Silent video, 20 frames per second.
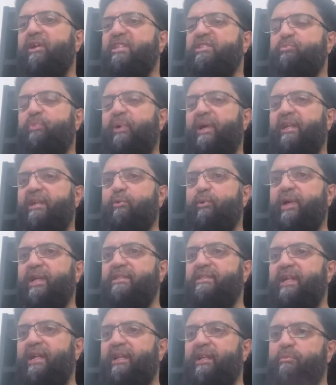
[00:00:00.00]
subhanahu wa
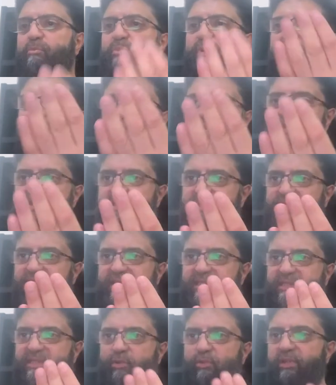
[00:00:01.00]
ta'ala brings
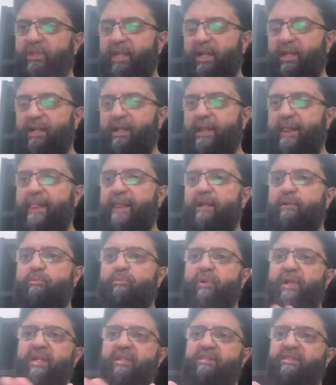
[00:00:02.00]
this dunya,
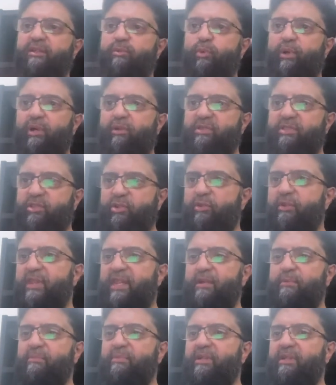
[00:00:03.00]
brings the world to
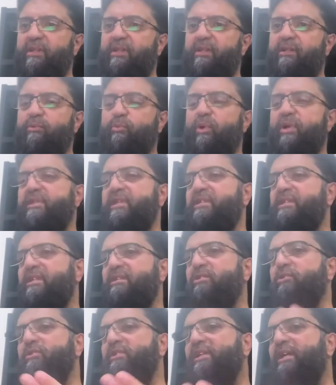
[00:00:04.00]
them, whether the
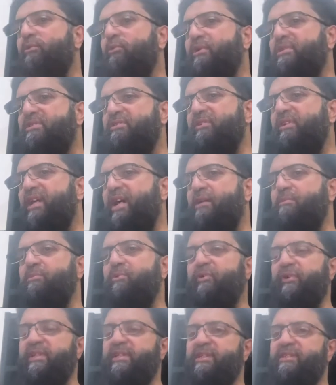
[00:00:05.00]
dunya wants to come
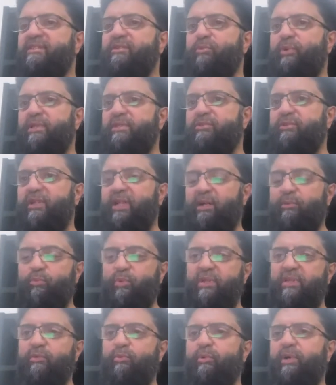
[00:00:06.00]
or it doesn't want to come,
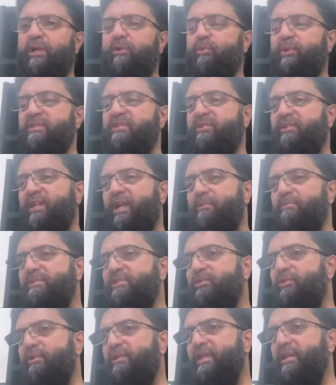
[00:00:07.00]
whether the world wants to come
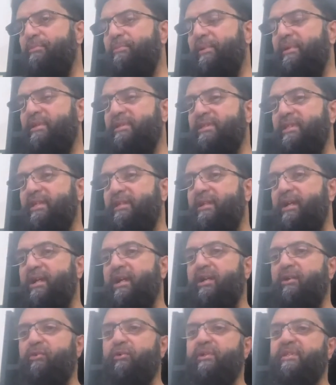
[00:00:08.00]
to the person
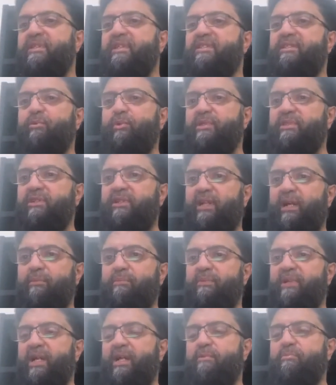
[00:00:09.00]
or it doesn't want to
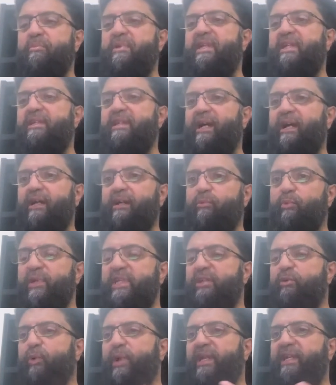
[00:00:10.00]
come. Meaning that when
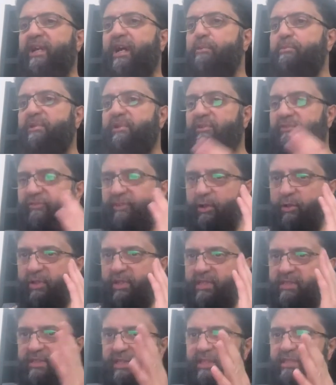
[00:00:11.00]
you wake up, your
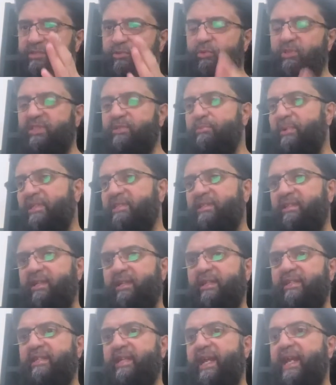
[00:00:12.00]
focus is
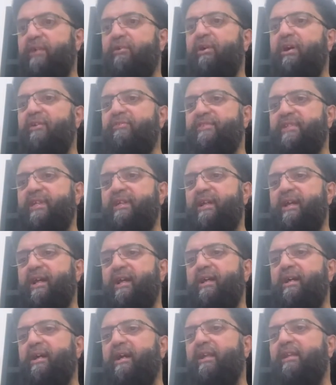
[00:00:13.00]
automatically the hereafter.
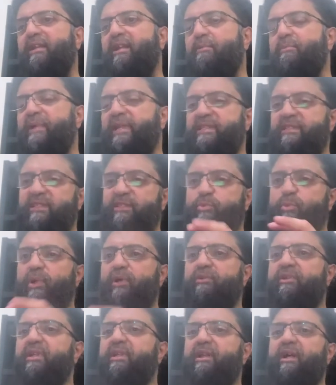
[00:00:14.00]
Allah makes this
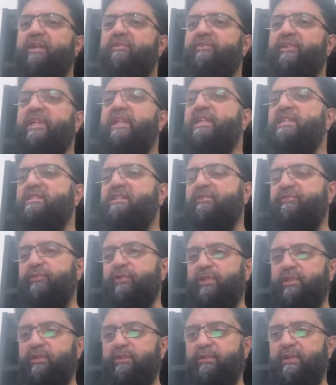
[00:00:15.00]
worldly life easy
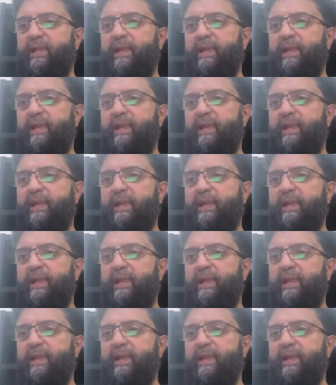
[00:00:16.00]
for you.